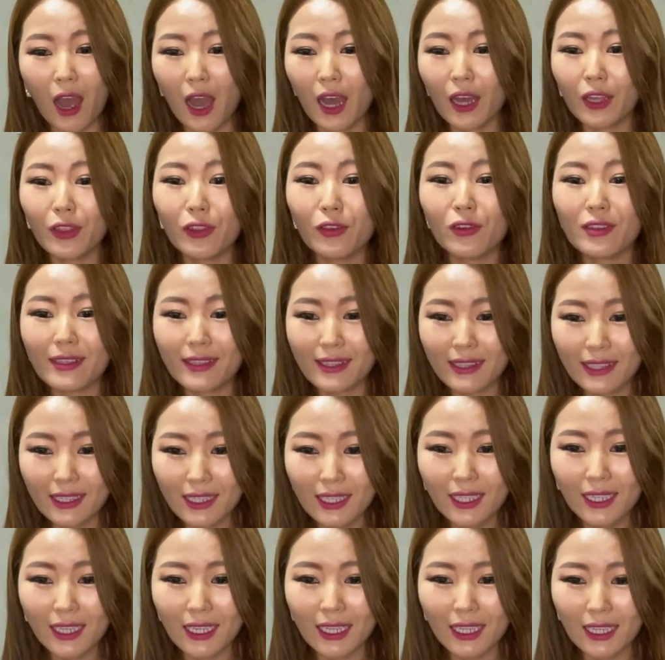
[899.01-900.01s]
other
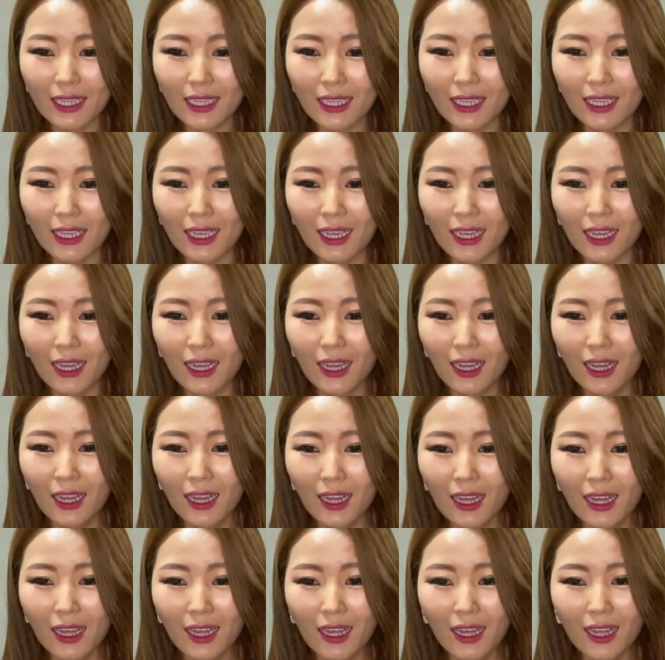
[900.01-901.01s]
city.
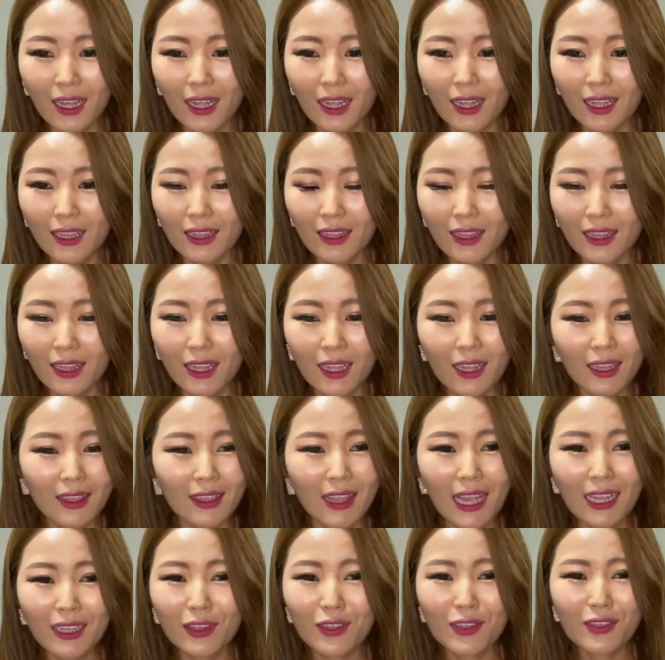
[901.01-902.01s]
Yeah.
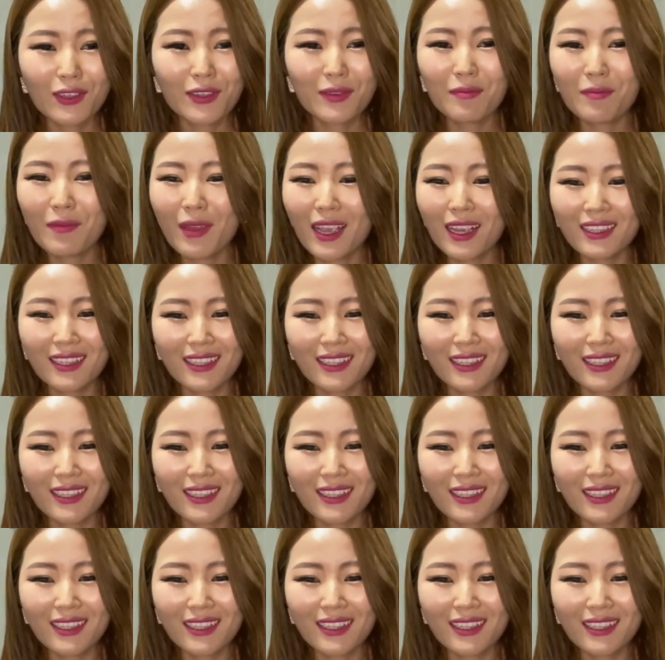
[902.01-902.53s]
That doesn't make